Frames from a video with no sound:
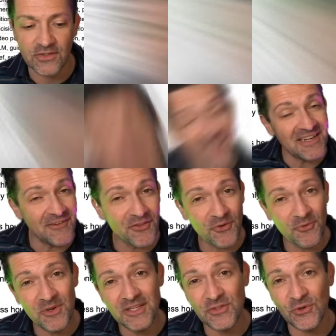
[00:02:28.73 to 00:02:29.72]
Speaking of
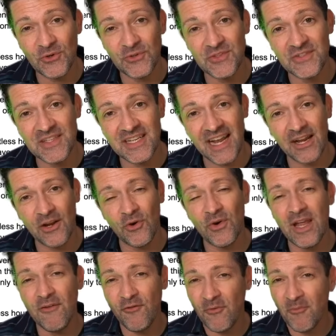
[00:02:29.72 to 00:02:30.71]
the resources that I
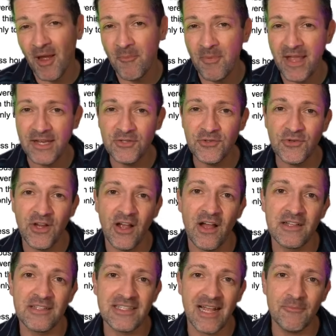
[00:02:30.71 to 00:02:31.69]
create for my
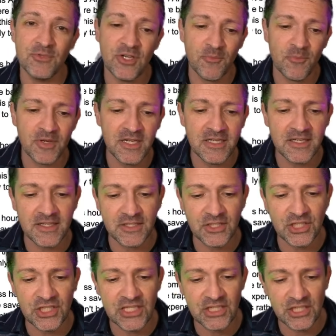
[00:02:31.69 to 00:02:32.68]
Patreons, I'm jumping into the
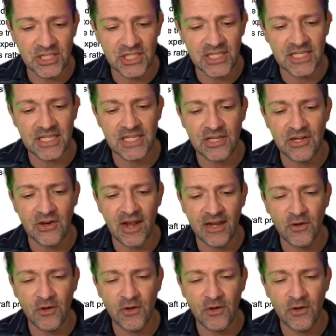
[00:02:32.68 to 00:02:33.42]
cheat sheet here.